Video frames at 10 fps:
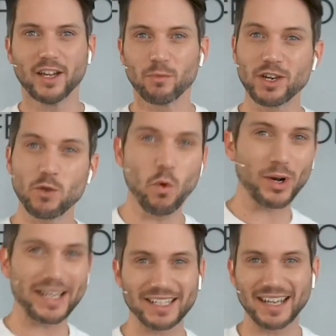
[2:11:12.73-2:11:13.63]
When you
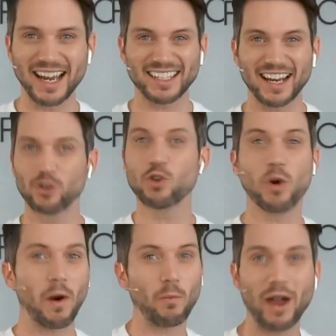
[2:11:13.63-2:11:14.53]
walk into that salon, you
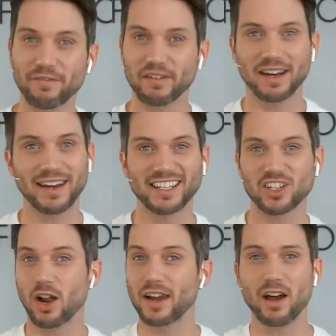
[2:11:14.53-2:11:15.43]
can't wait for the next
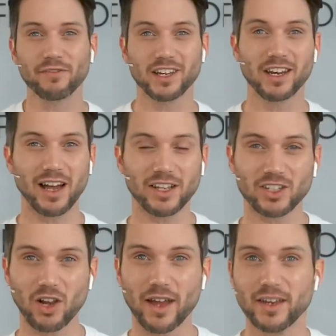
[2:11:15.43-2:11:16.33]
client. After your last
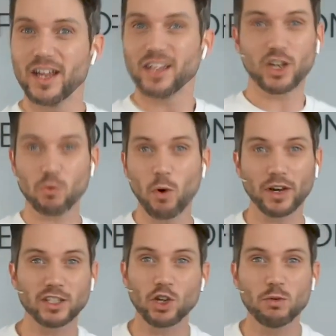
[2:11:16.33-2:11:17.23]
client, you'd want
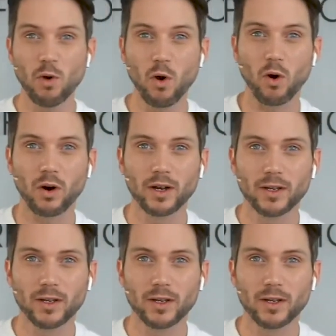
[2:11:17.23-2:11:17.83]
to do more.